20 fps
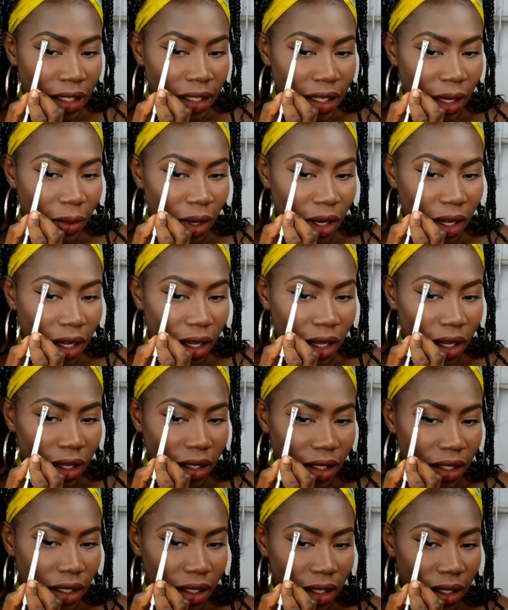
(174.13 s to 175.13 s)
So I'm gonna
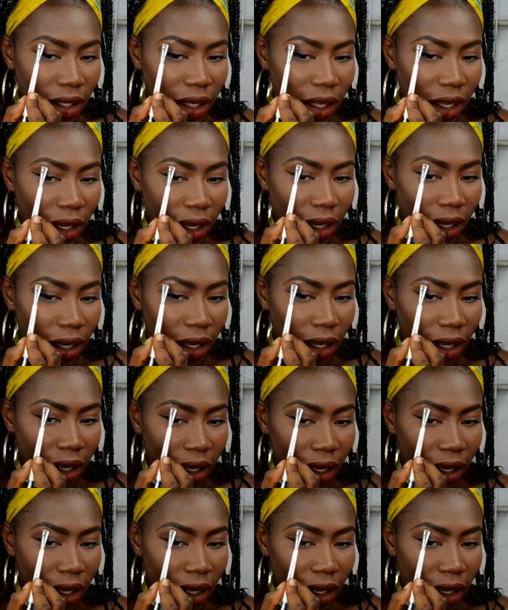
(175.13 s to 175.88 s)
use this like,